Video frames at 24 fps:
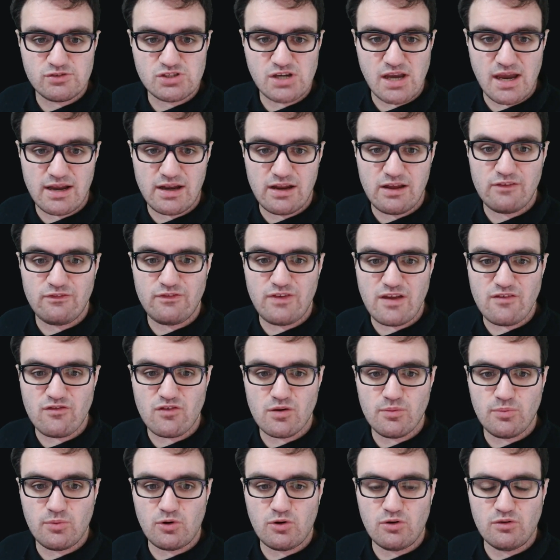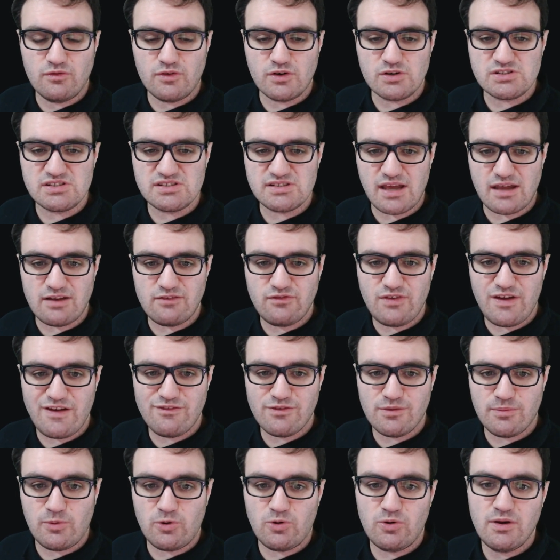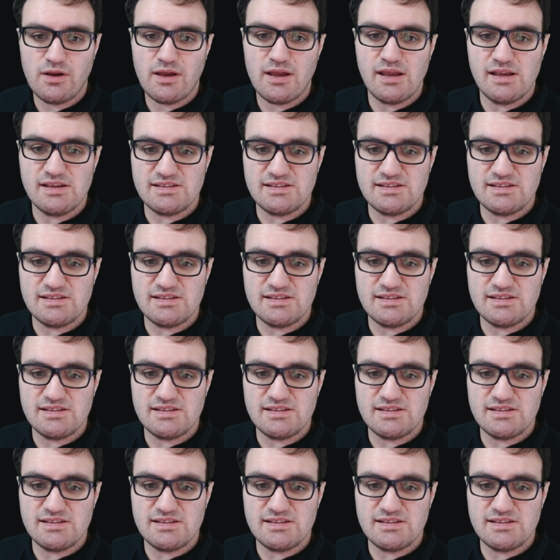China favorable versus unfavorable,